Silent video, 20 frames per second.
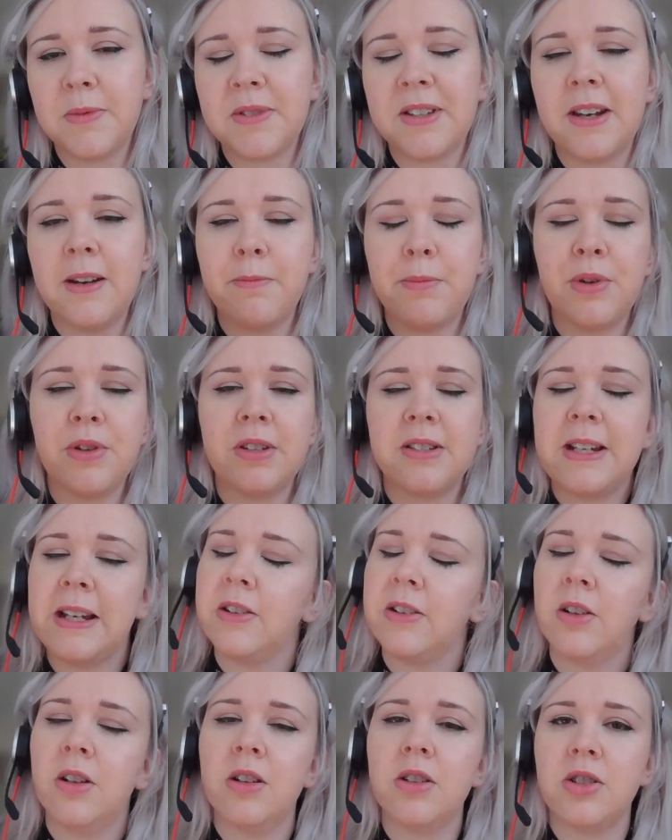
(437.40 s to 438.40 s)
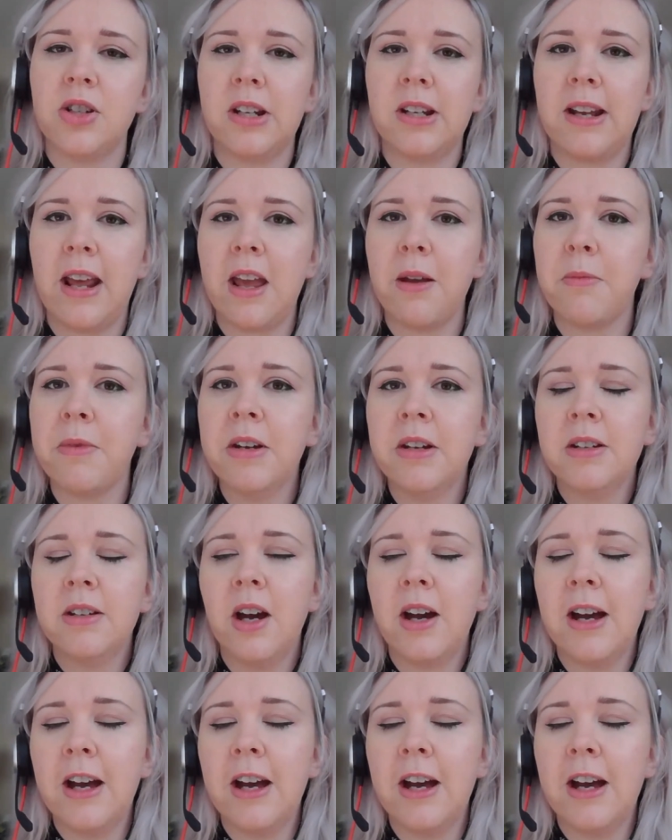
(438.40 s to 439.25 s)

groups and then put the technology name.